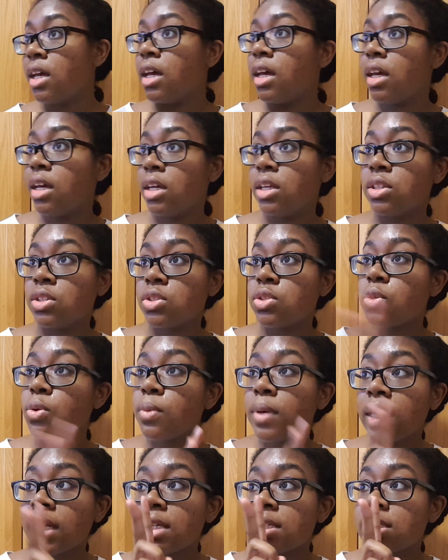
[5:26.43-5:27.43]
In 2
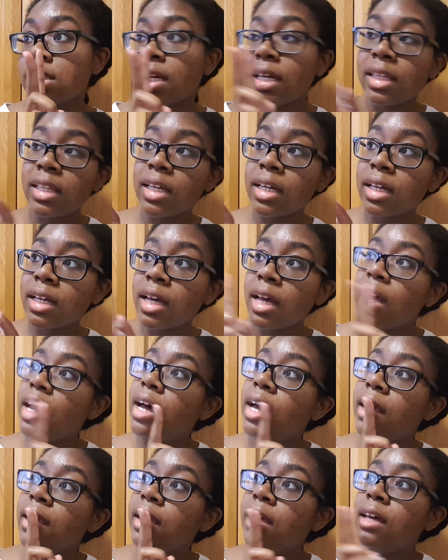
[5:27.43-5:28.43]
weeks, I think,
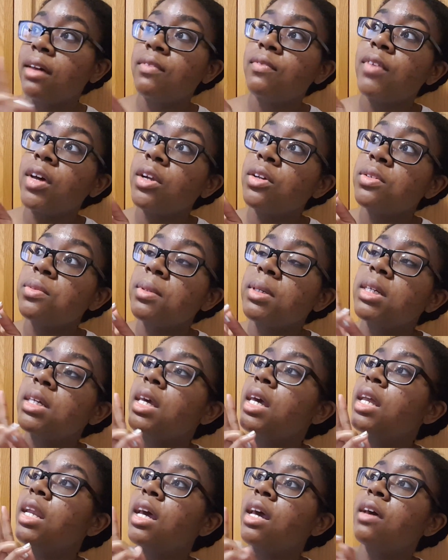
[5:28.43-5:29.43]
I have finals week,
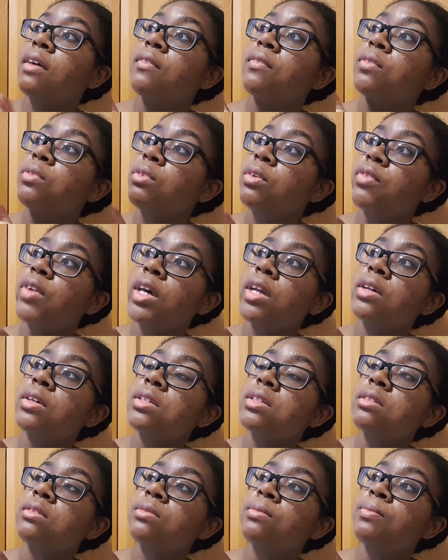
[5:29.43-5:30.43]
and I have 3
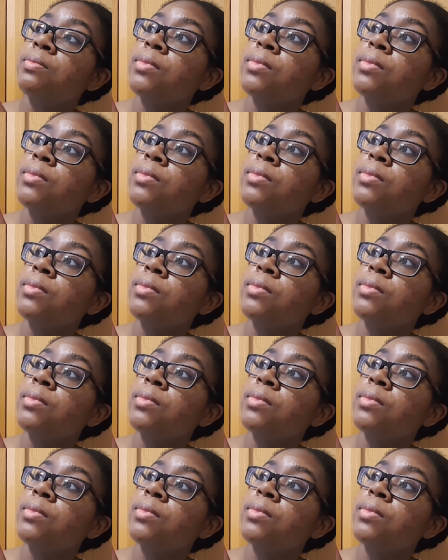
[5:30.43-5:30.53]
finals,